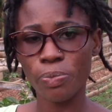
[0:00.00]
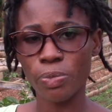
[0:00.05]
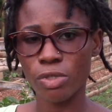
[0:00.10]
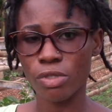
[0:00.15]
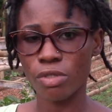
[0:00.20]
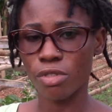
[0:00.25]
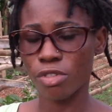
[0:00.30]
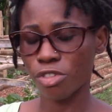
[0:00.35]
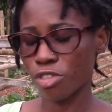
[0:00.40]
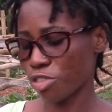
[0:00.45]
and
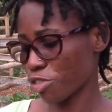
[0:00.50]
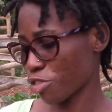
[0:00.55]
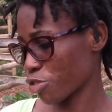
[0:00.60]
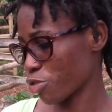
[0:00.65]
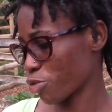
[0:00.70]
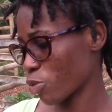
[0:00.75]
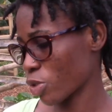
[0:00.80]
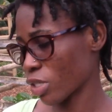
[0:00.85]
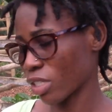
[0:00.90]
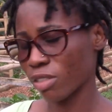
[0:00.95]

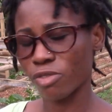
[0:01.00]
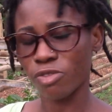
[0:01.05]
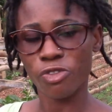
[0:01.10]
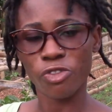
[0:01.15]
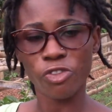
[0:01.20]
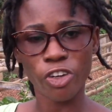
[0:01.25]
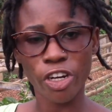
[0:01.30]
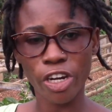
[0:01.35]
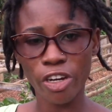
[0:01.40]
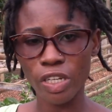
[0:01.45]
stew. It's
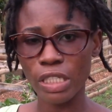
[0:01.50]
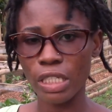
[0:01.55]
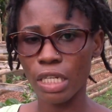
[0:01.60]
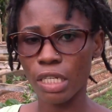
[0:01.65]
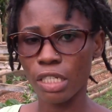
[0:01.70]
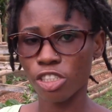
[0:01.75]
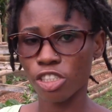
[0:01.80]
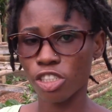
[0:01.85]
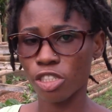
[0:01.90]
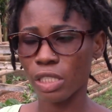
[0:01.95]
very
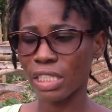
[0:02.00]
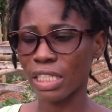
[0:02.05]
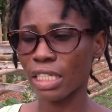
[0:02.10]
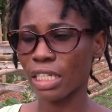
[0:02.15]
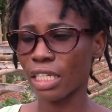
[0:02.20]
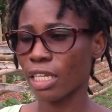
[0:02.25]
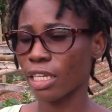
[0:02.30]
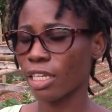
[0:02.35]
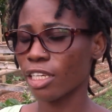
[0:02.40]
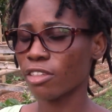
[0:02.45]
delicious, and
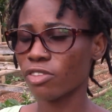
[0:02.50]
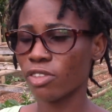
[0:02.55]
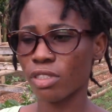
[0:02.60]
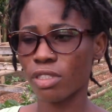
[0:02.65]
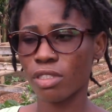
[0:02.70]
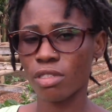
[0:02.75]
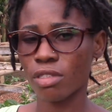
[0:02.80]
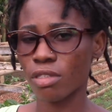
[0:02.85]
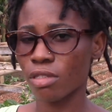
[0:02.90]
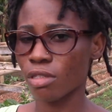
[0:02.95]
it gives
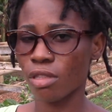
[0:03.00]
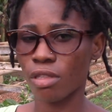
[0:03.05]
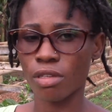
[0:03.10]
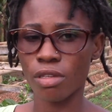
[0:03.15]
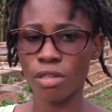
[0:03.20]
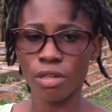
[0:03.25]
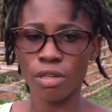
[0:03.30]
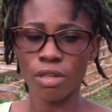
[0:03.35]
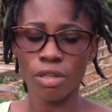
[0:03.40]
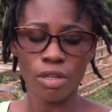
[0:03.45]

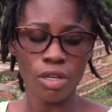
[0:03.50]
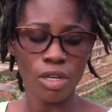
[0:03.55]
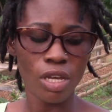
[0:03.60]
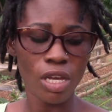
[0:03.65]
the